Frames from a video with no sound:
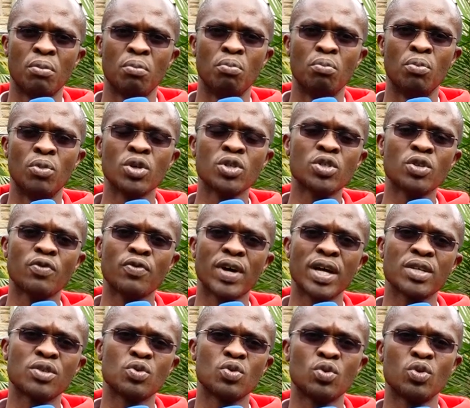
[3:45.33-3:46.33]
Most of
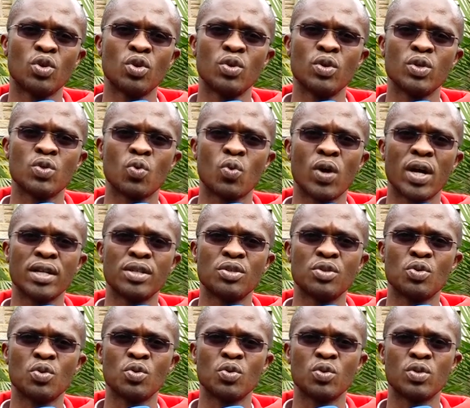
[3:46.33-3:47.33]
us would always
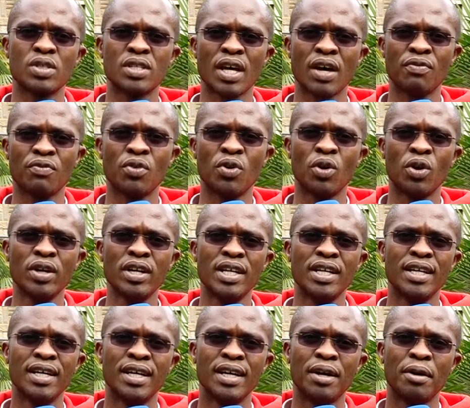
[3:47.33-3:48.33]
want to serve
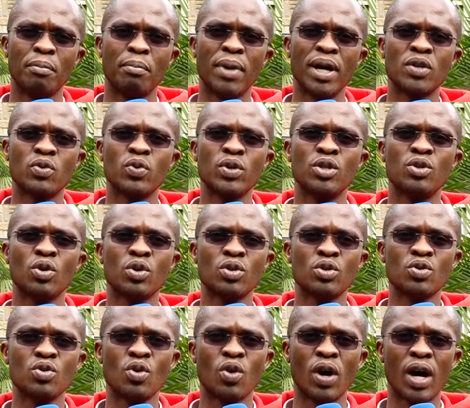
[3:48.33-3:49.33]
God, but we
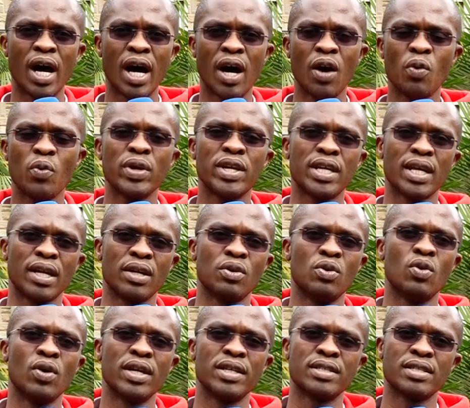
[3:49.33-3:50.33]
don't know how we can
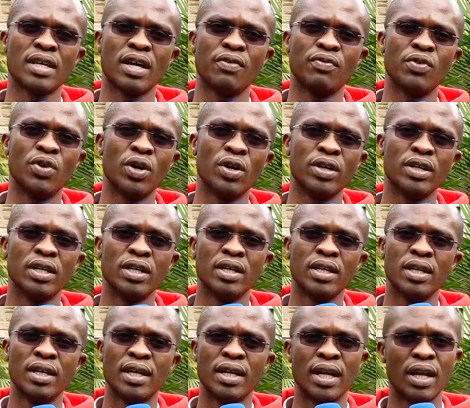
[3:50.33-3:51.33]
go and serve God.
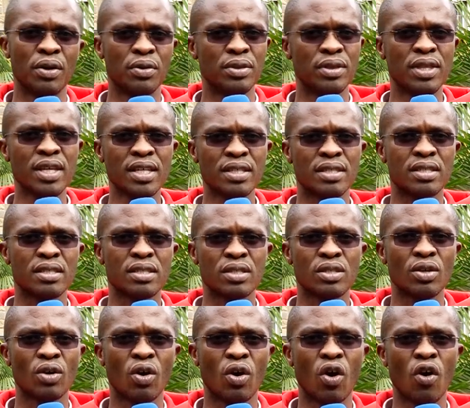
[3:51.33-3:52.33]
Now,
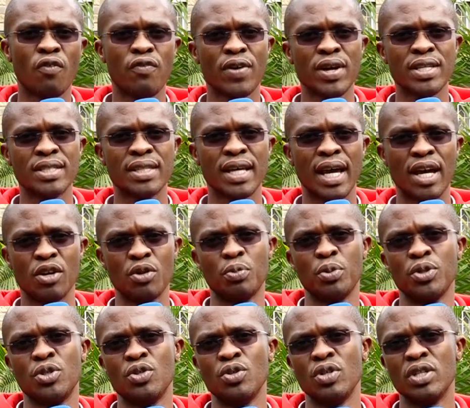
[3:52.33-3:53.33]
this offers an
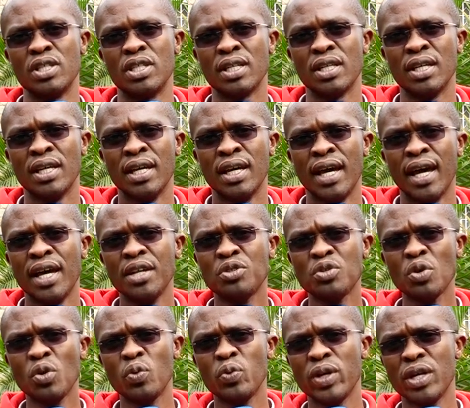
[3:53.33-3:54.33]
opportunity. And
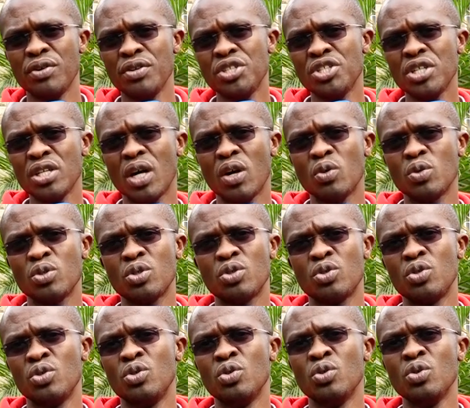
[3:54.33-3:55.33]
so we are reaching out
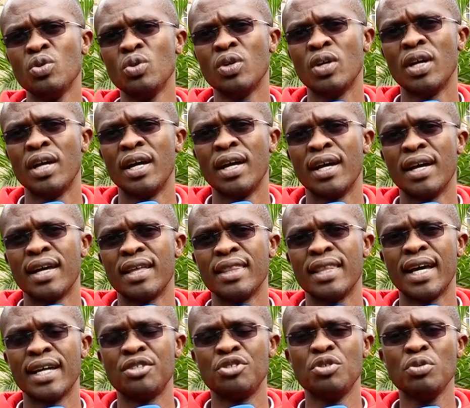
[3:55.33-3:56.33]
to you
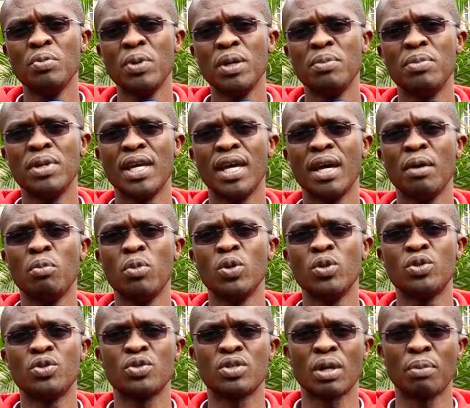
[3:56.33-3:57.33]
that you may be
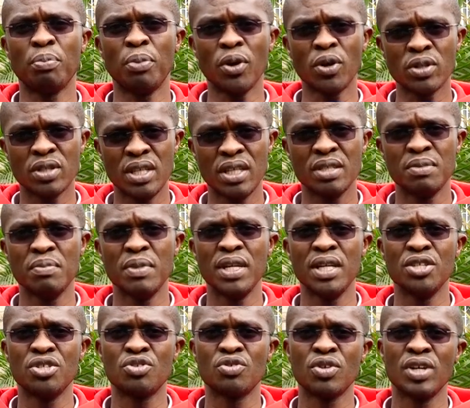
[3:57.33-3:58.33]
able to support this
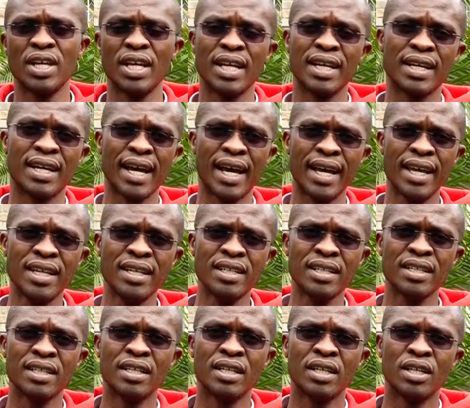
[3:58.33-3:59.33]
ministry in
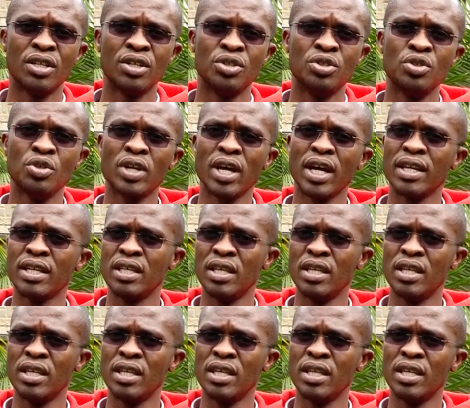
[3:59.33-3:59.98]
kind. You can